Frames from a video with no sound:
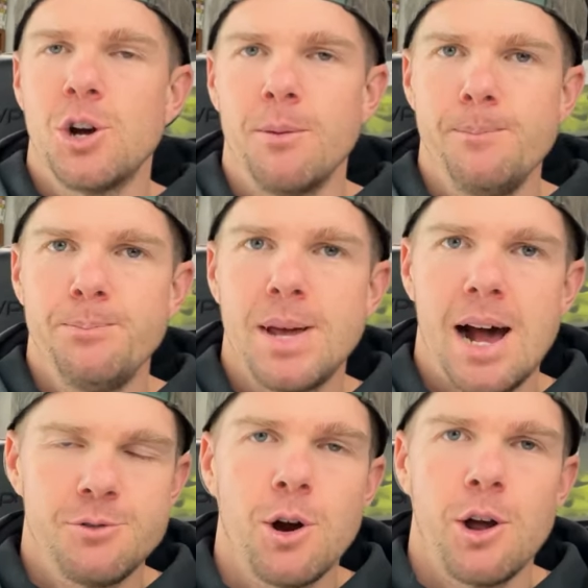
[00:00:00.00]
shop
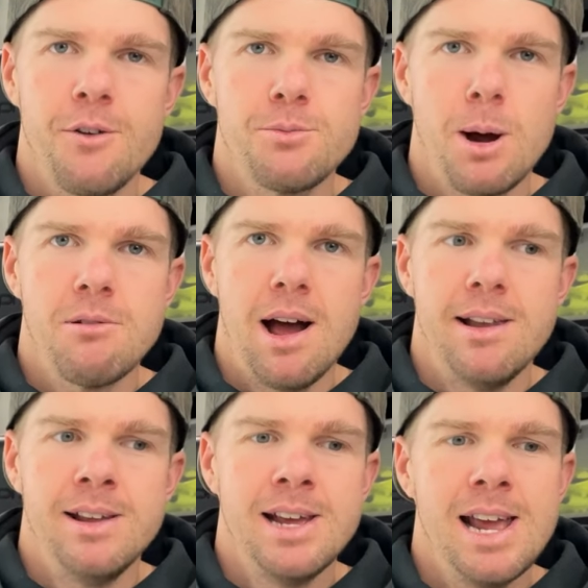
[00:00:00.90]
after I go for my
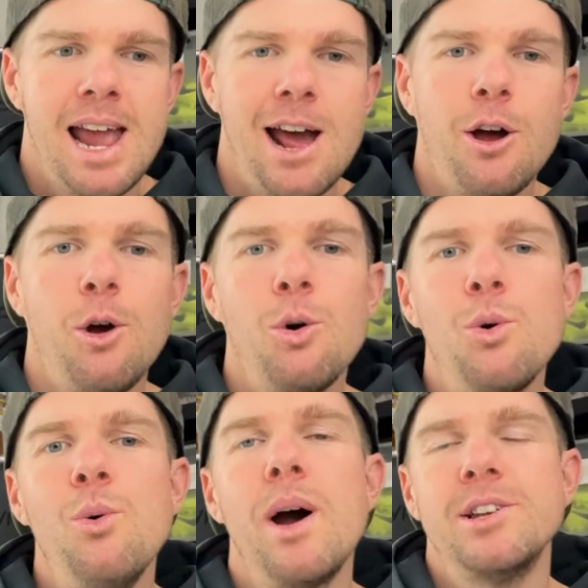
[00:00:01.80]
run. And I
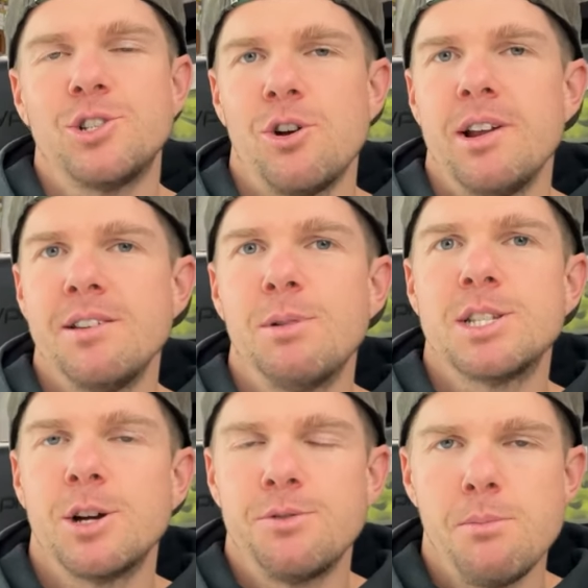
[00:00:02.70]
always try and give
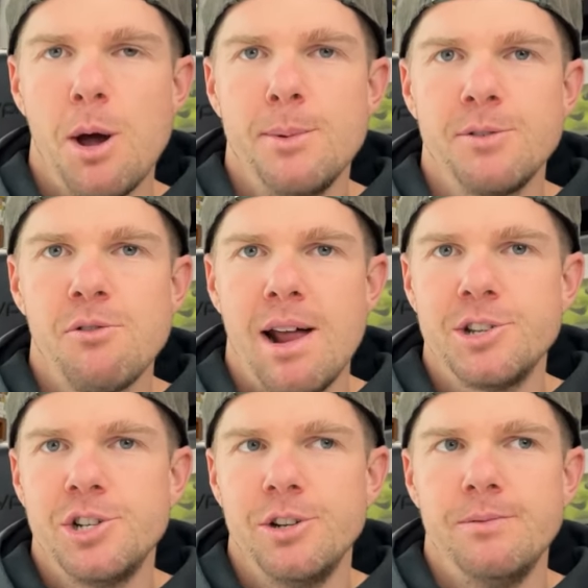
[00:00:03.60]
myself a moment of
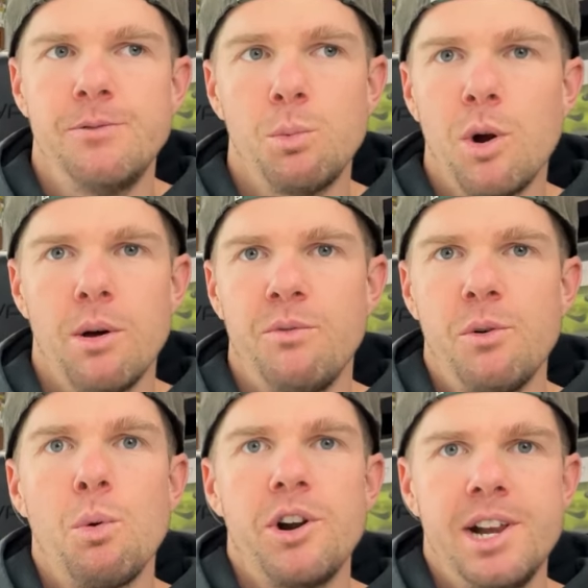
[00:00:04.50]
gratitude for what
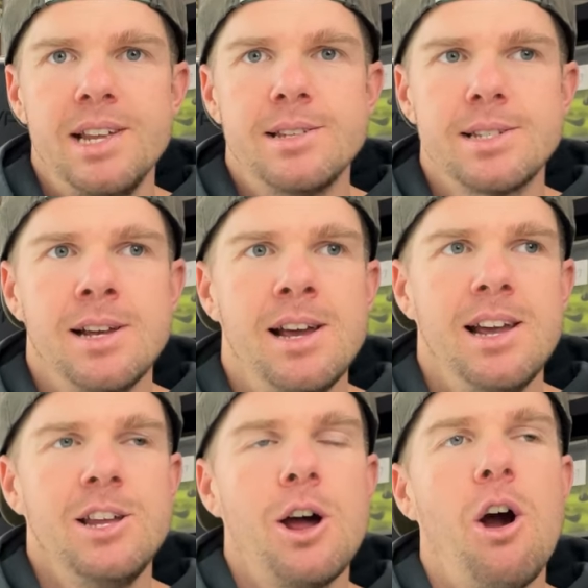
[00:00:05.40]
for what it is.
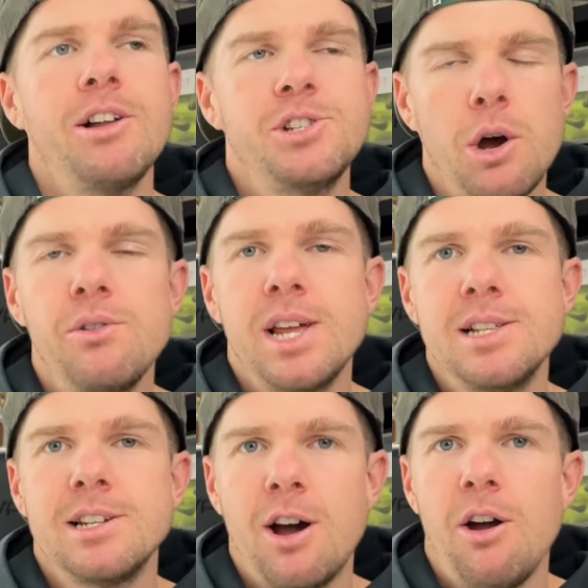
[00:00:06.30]
You know, I don't
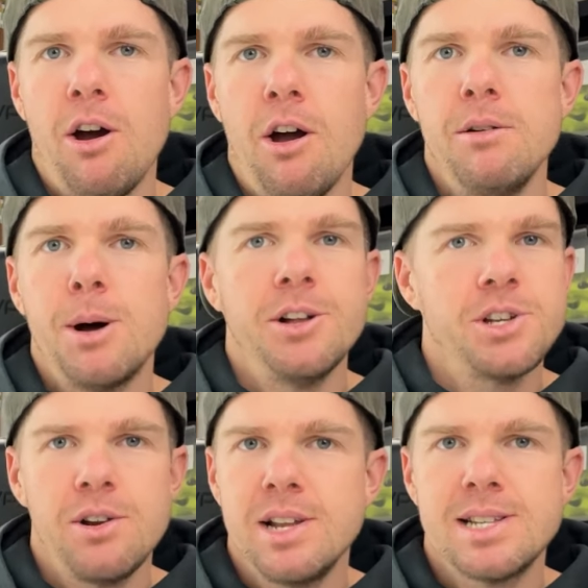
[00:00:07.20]
need to go home. I
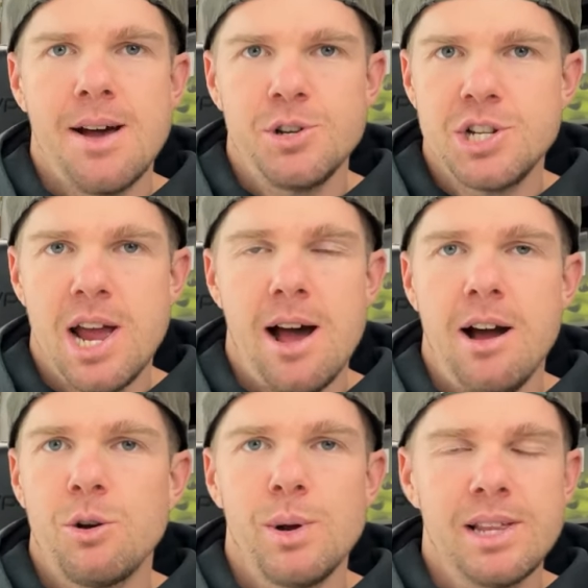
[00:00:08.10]
don't need to have a
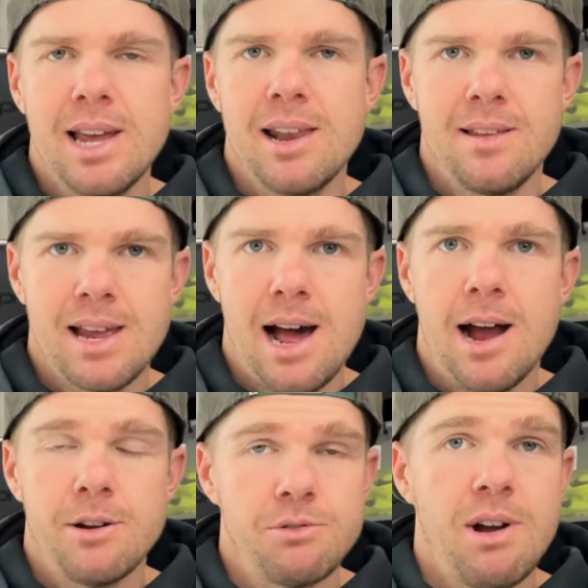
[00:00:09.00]
shower, quickly get in the
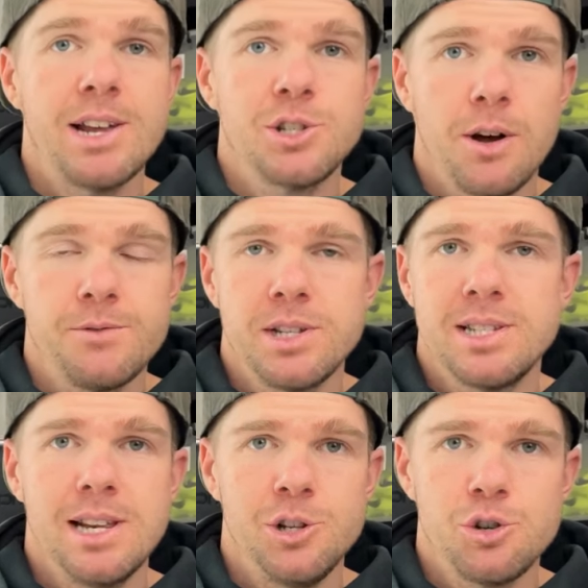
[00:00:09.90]
car and race off to
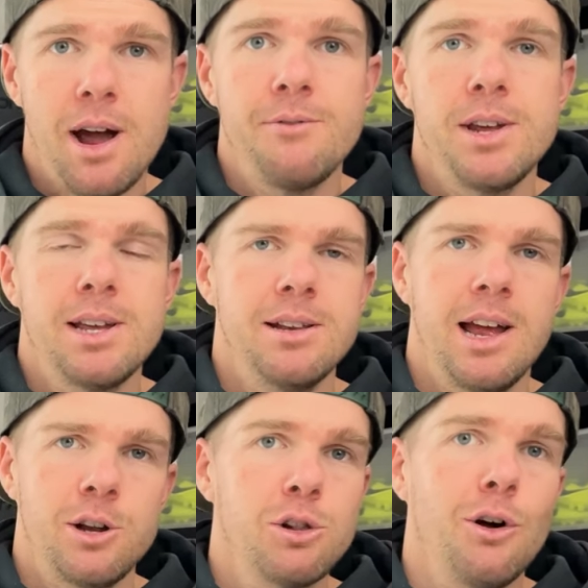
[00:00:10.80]
sit in traffic and,
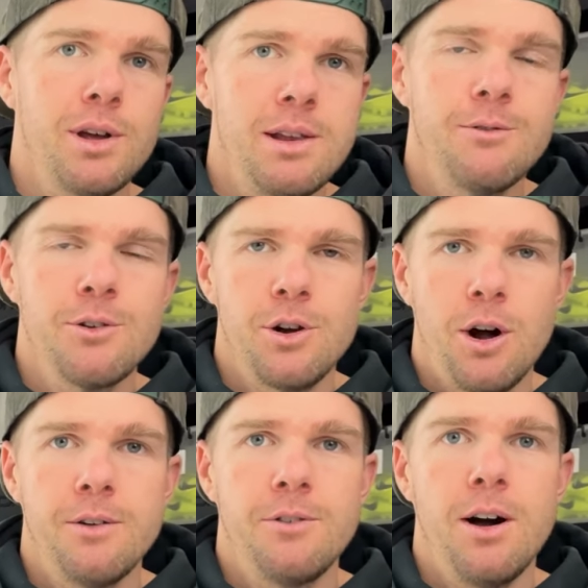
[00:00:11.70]
and clock in for a
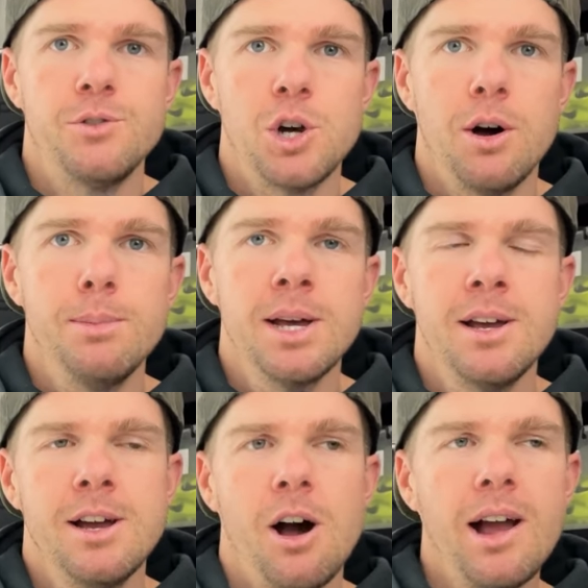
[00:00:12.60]
nine to five job.
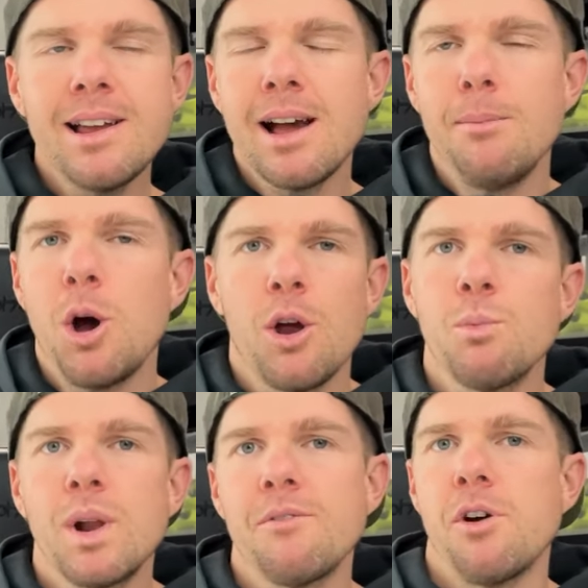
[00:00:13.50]
I can come
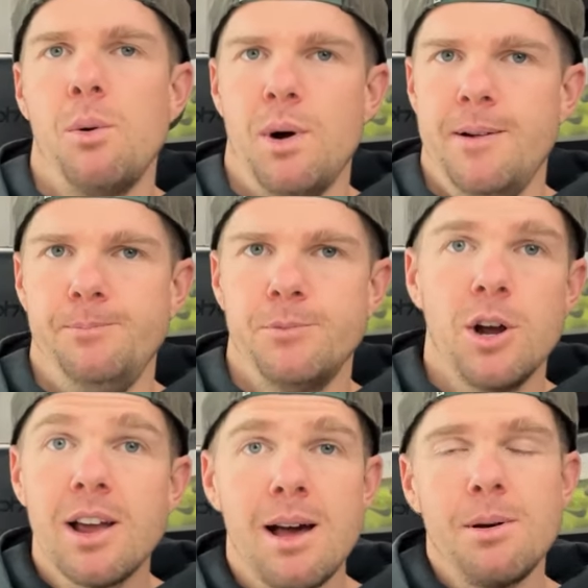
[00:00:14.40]
home whenever I want.
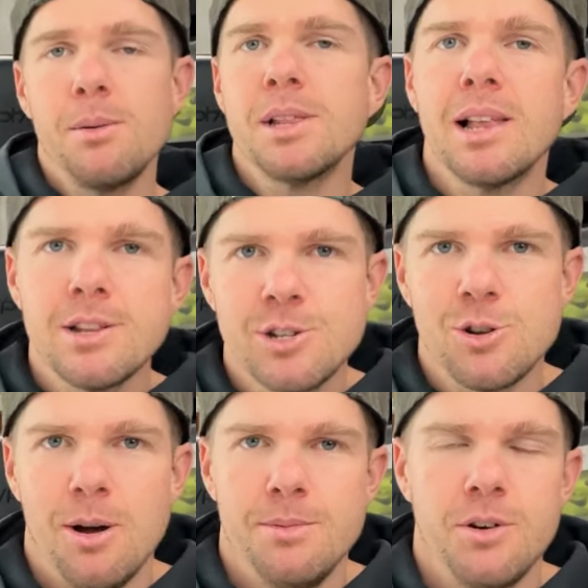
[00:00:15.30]
I can come home at
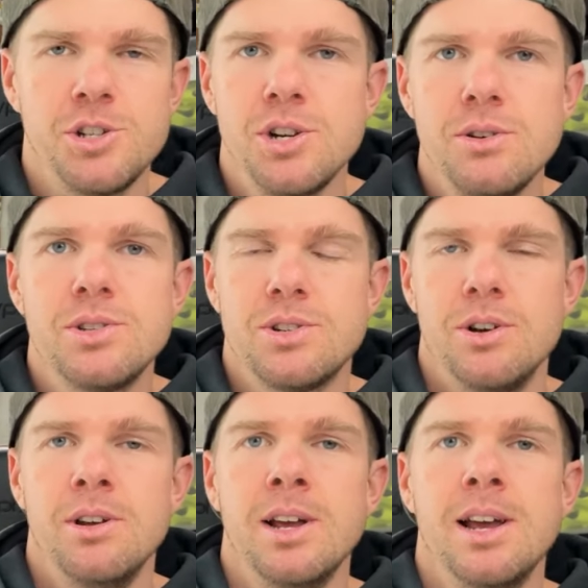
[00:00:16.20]
lunchtime if I choose
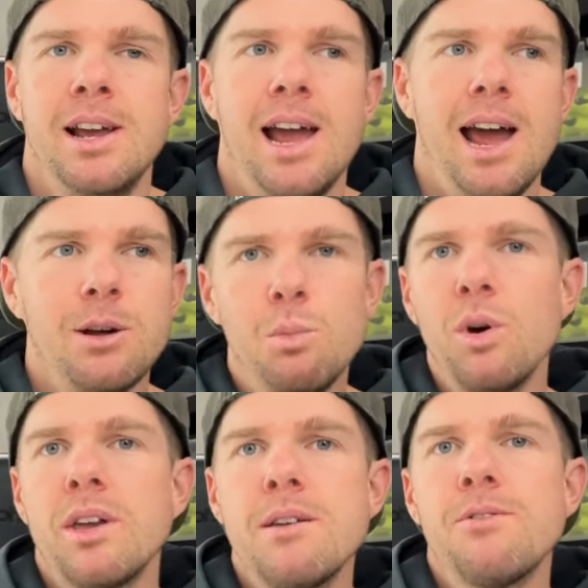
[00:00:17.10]
to. And I'm
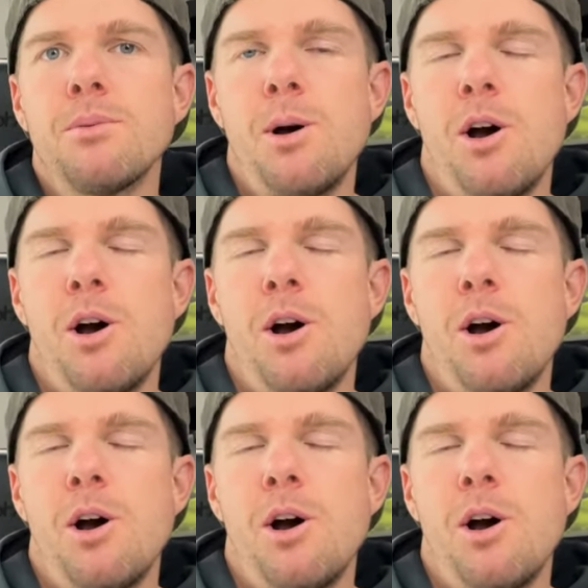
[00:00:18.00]
working from